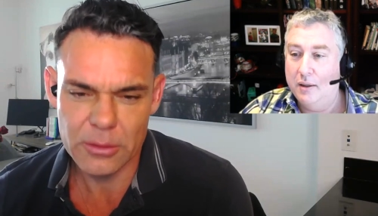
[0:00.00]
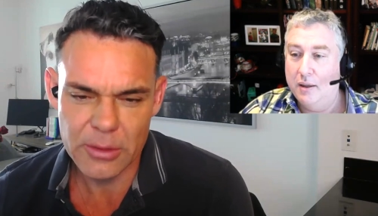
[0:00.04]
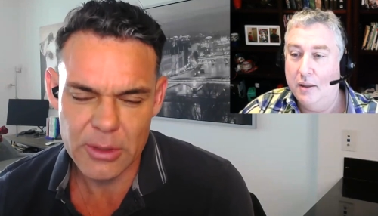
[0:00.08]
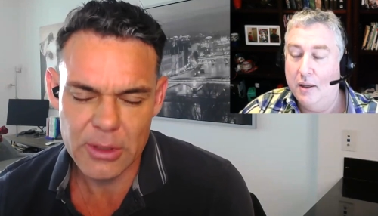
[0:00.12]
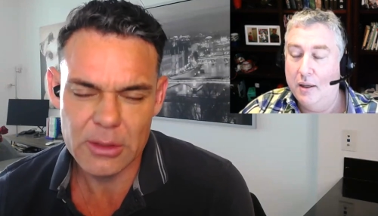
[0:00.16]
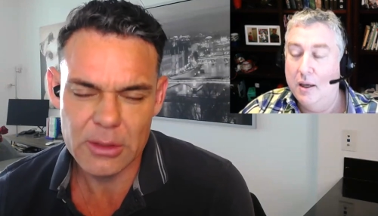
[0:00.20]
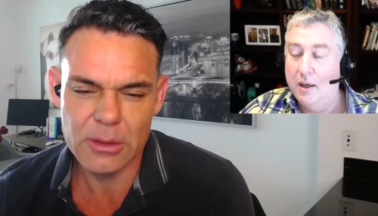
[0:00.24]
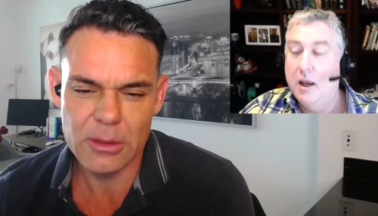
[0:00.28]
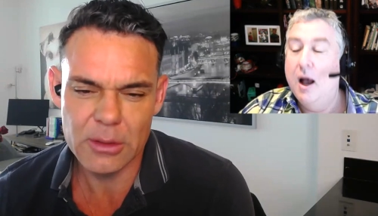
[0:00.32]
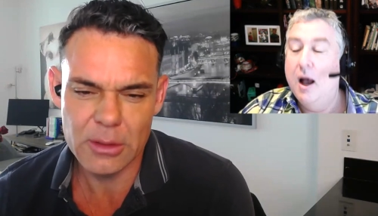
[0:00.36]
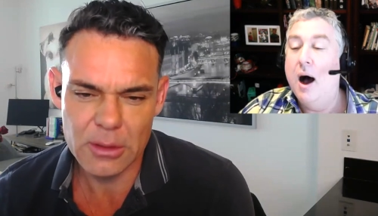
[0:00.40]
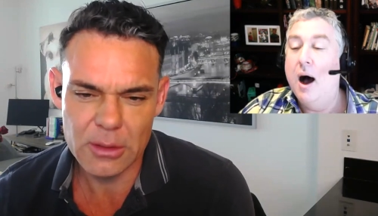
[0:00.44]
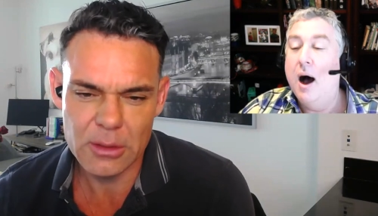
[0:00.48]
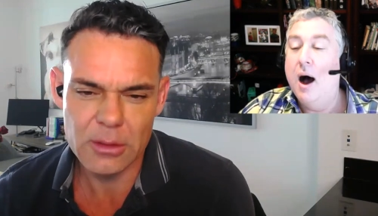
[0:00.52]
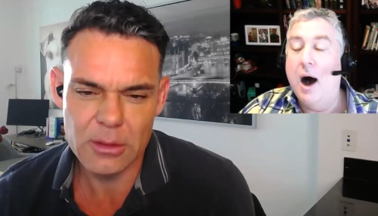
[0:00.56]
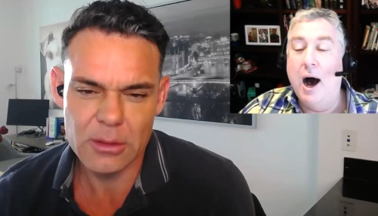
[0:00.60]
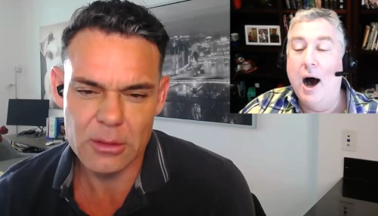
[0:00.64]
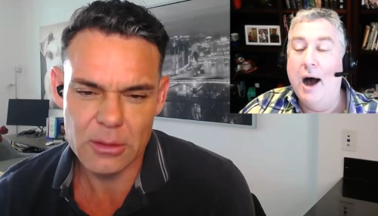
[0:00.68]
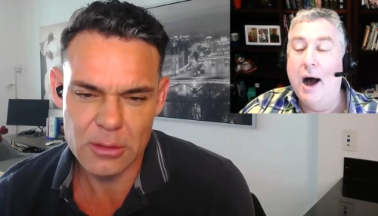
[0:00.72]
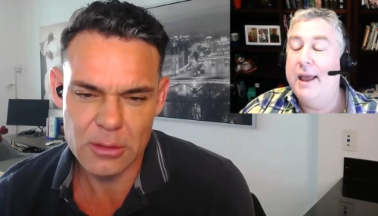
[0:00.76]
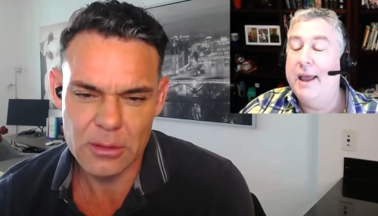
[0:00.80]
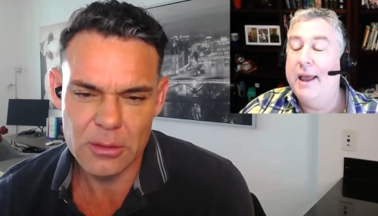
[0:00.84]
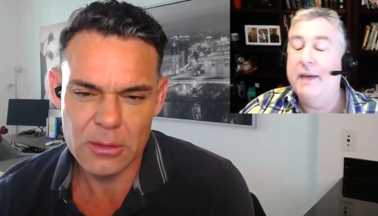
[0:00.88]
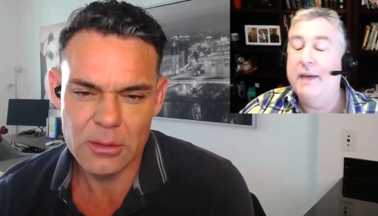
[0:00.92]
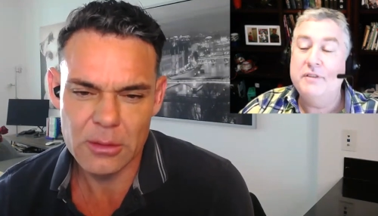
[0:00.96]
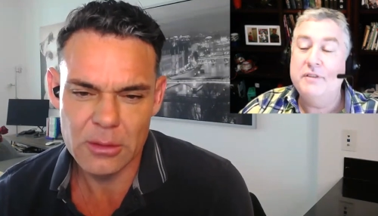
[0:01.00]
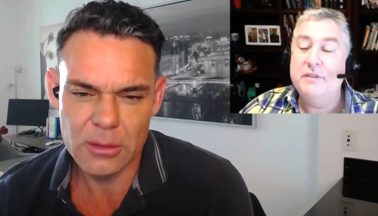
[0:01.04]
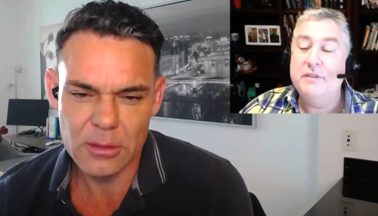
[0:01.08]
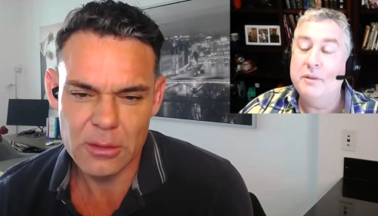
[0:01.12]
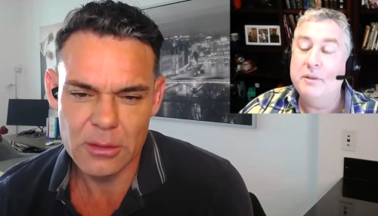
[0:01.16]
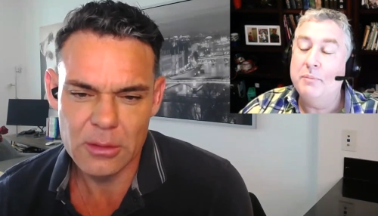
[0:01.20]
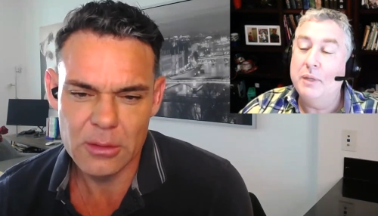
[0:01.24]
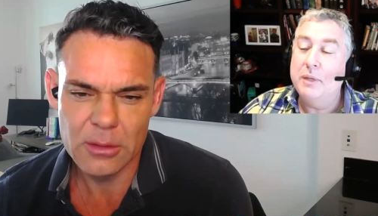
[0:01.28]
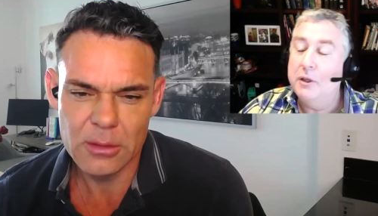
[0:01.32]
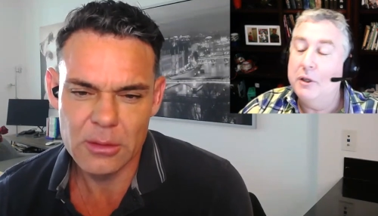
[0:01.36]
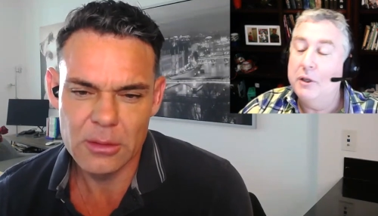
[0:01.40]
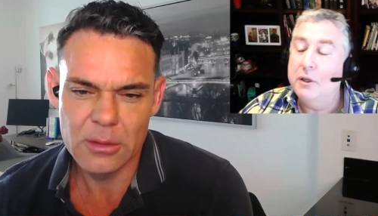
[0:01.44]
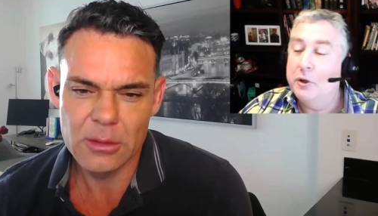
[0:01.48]
Speaker 1: correct. Yeah. I have
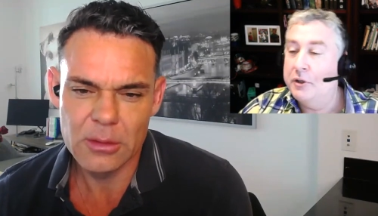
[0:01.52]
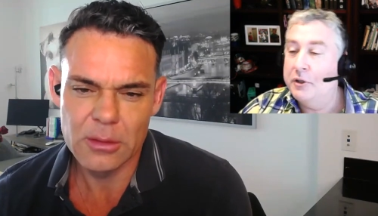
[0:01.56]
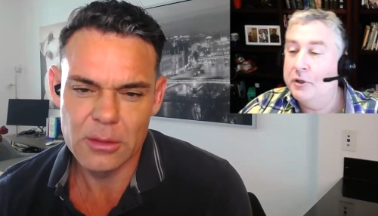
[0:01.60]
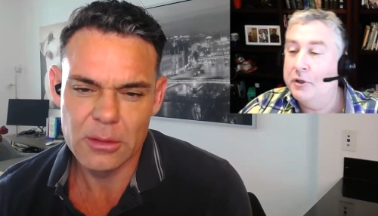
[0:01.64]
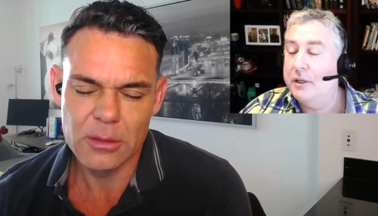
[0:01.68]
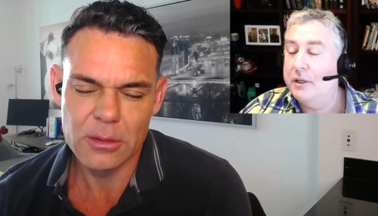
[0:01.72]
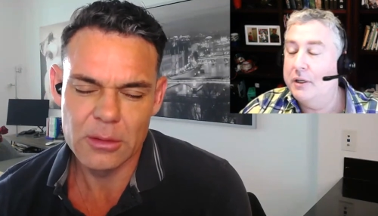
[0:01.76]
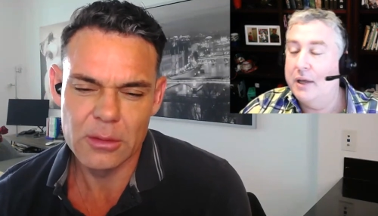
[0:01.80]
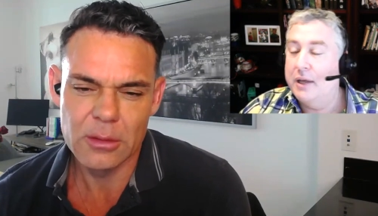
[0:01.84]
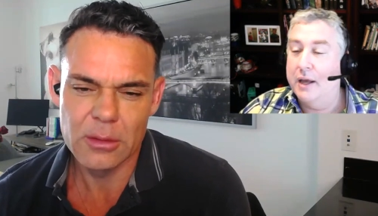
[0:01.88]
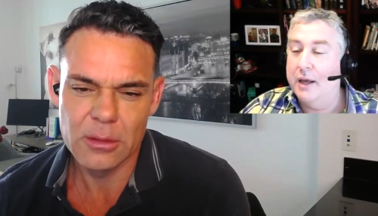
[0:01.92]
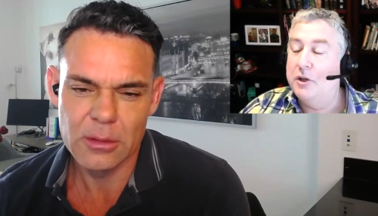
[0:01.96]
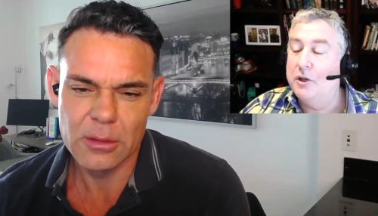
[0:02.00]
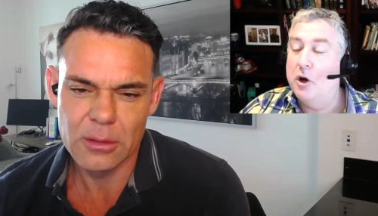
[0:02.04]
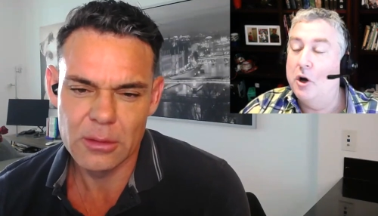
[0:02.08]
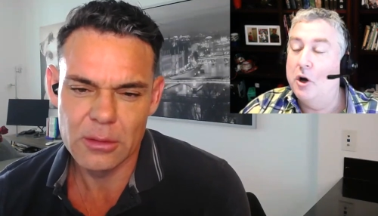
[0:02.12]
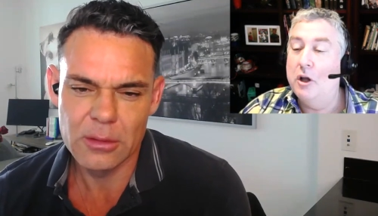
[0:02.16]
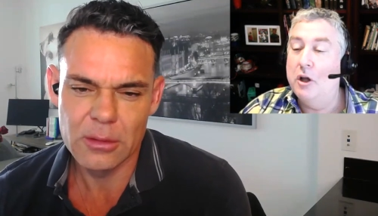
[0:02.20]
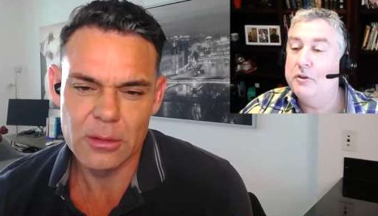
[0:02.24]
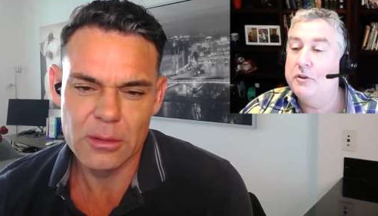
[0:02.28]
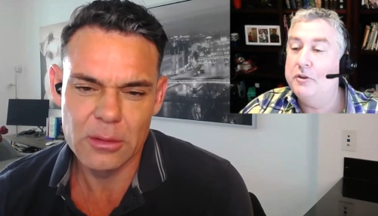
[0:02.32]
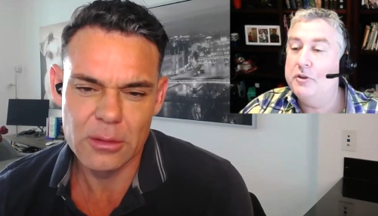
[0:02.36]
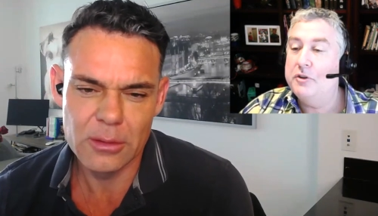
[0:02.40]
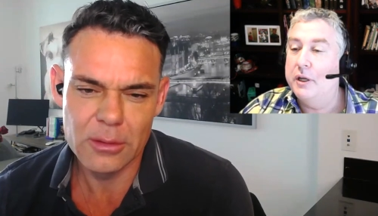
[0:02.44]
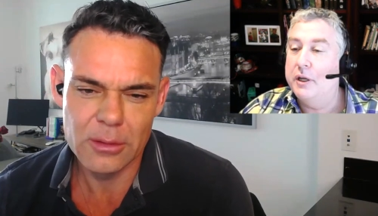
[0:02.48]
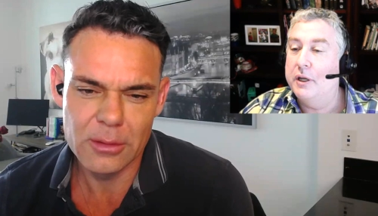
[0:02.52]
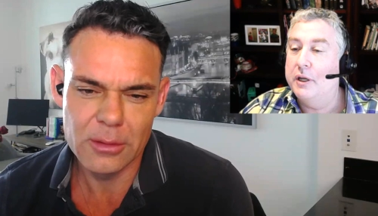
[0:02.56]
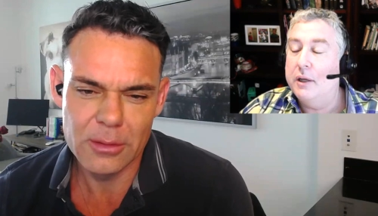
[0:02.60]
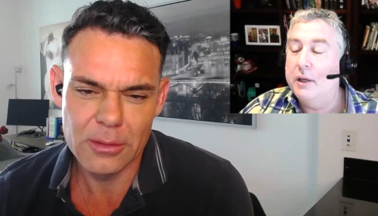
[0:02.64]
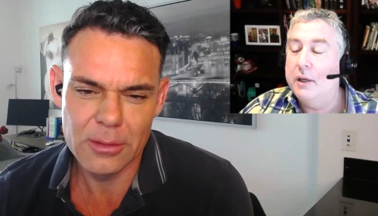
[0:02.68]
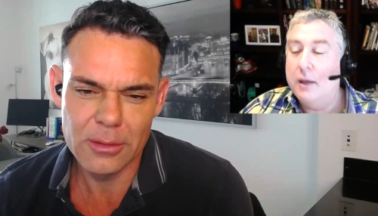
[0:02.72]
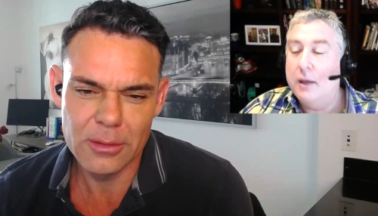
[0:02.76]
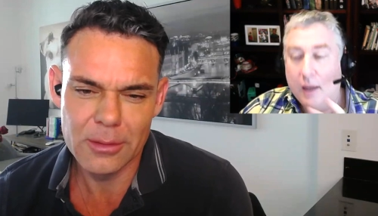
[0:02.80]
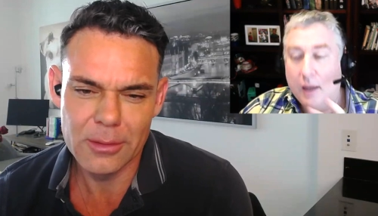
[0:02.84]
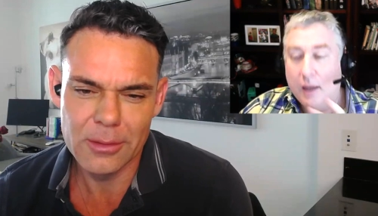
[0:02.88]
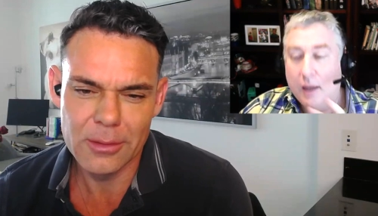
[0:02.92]
simply learned a technology